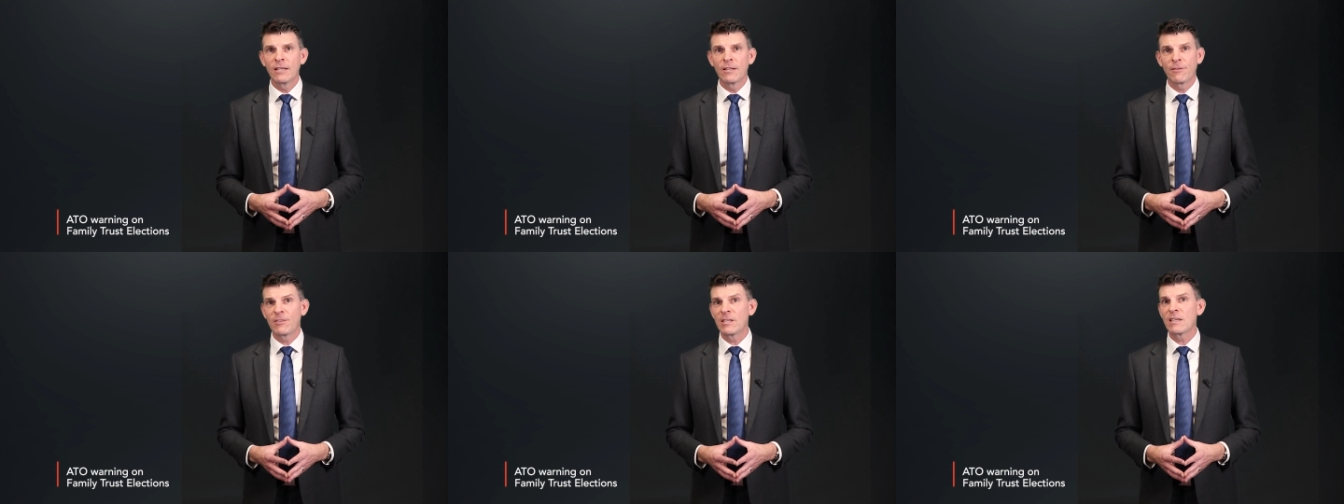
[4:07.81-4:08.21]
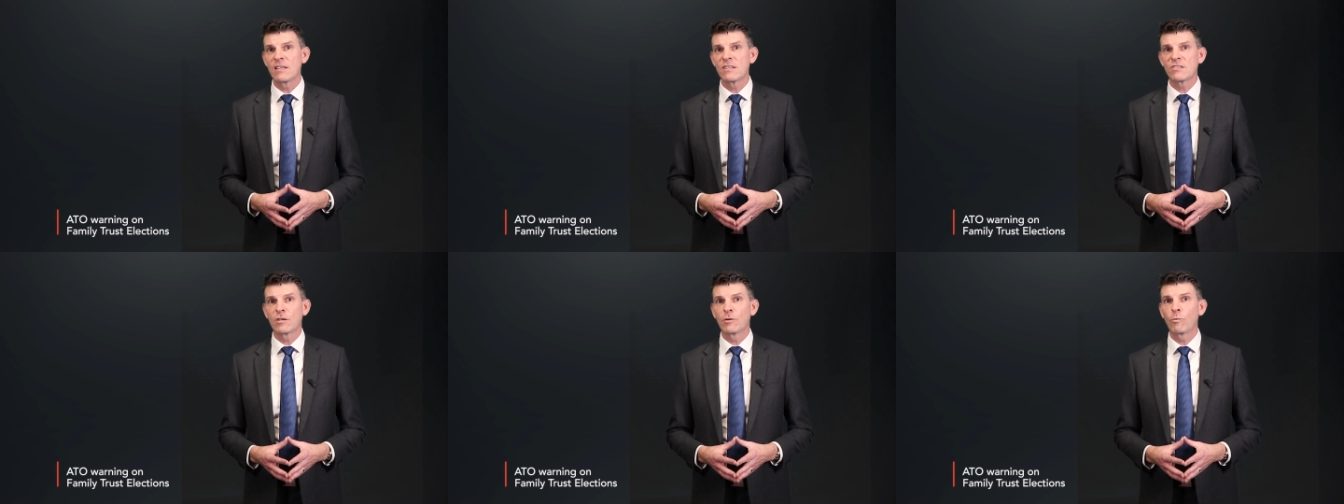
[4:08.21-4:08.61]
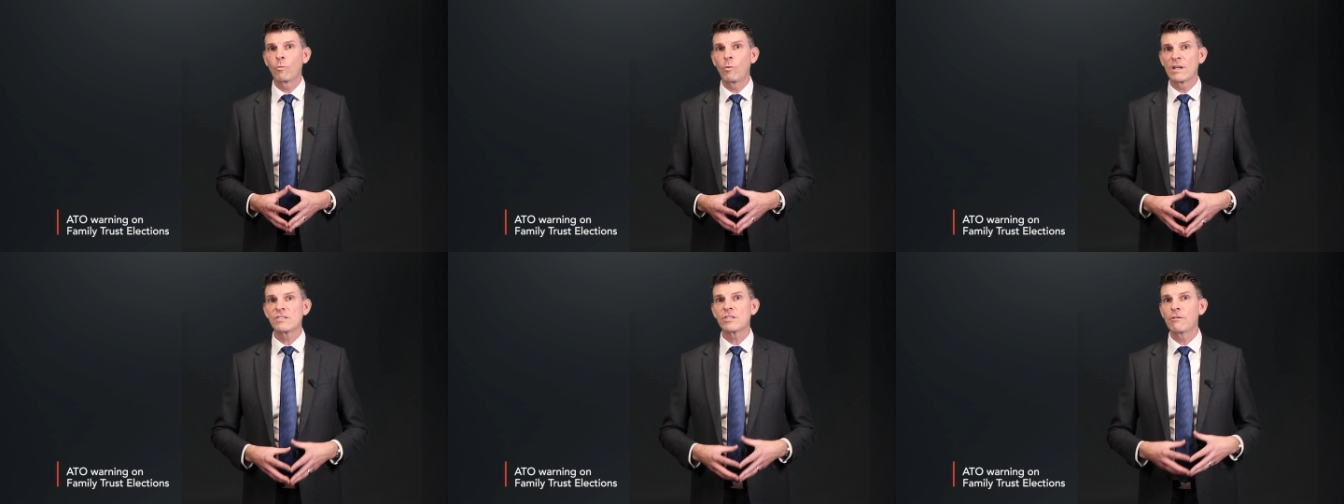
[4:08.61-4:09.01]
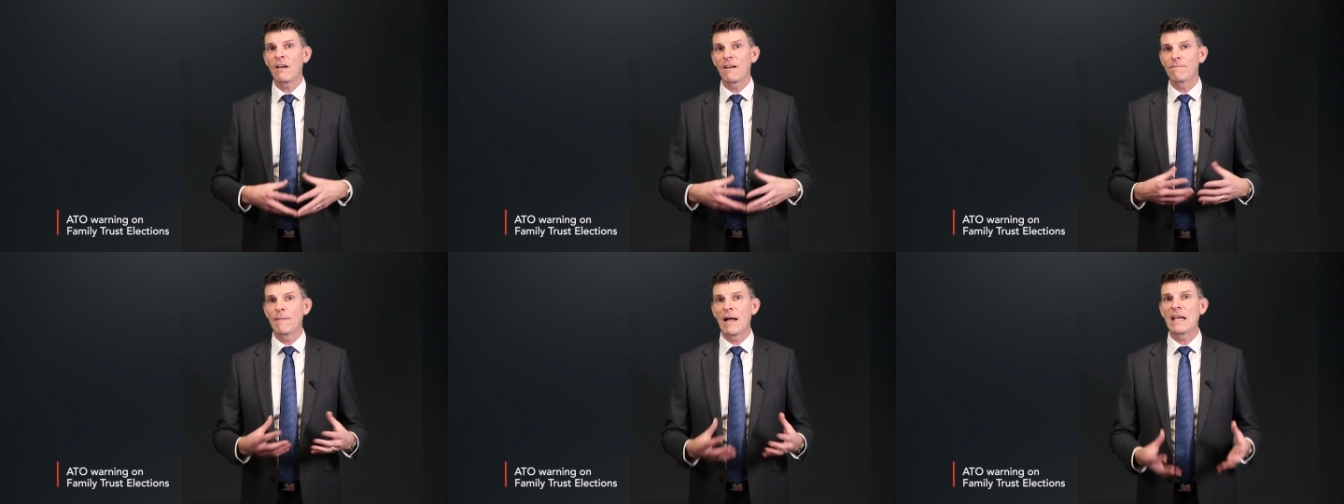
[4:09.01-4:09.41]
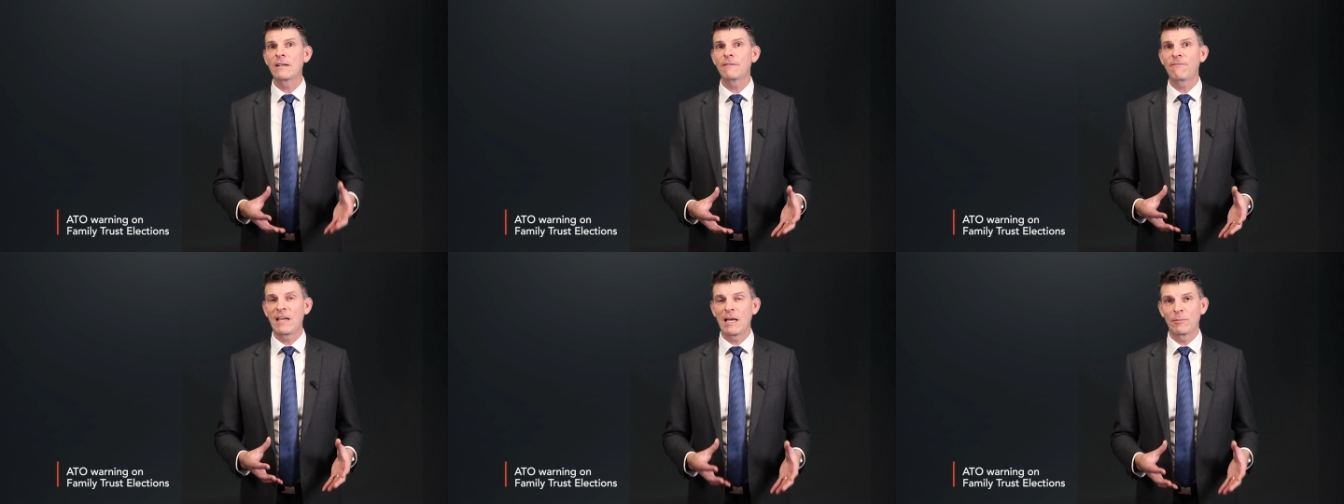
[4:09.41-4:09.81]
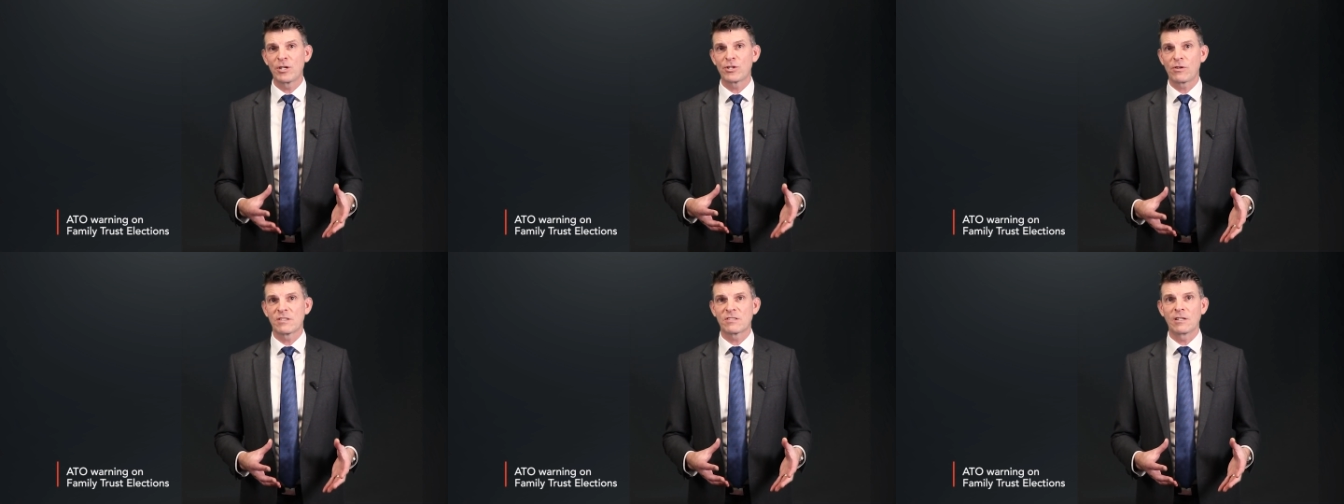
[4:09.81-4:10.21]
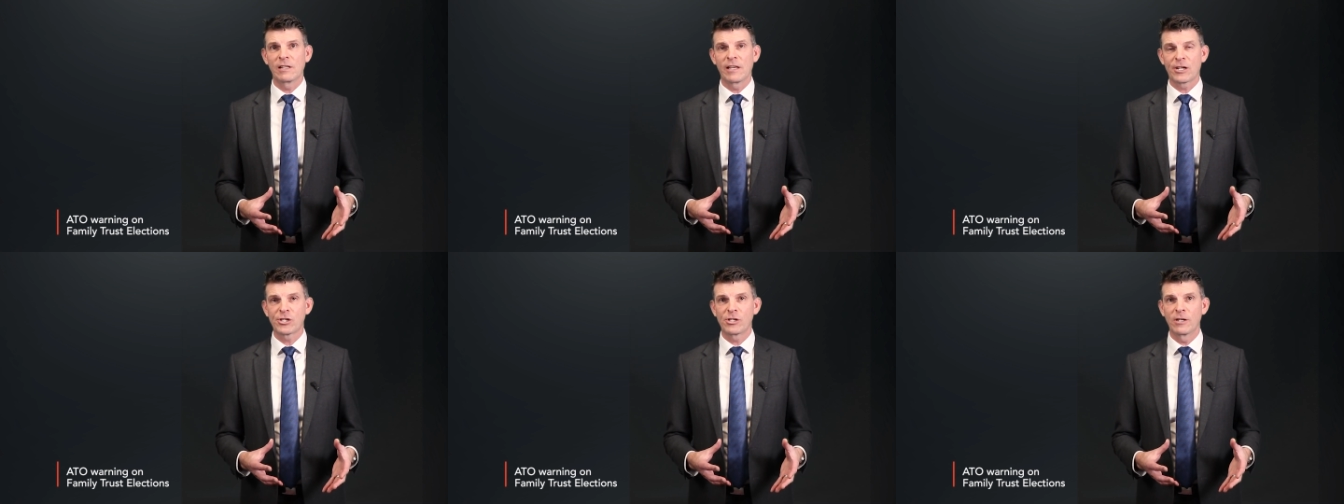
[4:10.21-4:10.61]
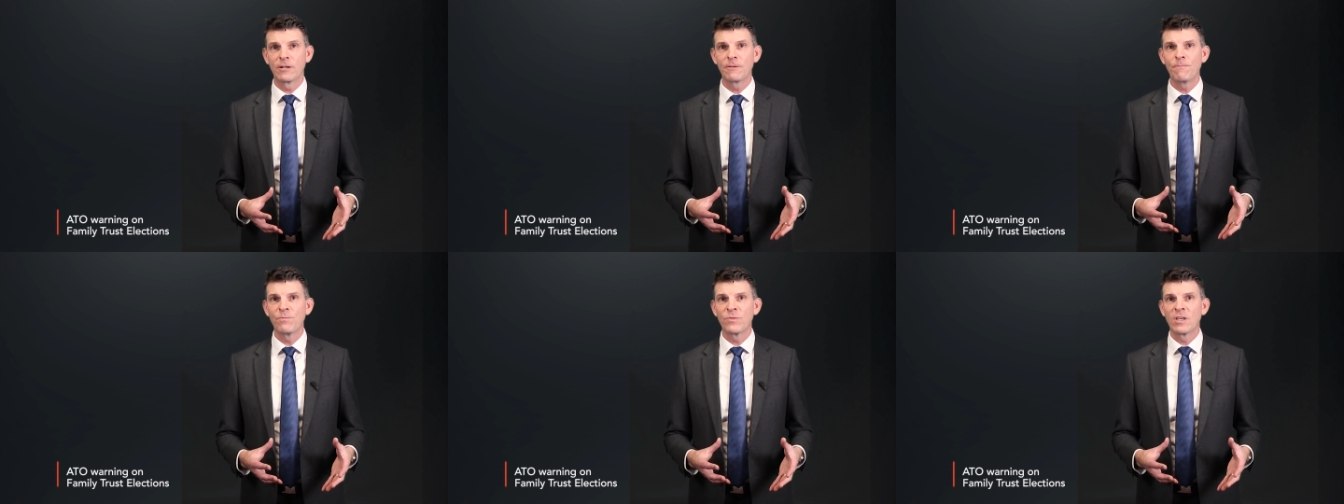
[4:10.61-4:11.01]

The thing is that once you have made a family trust election,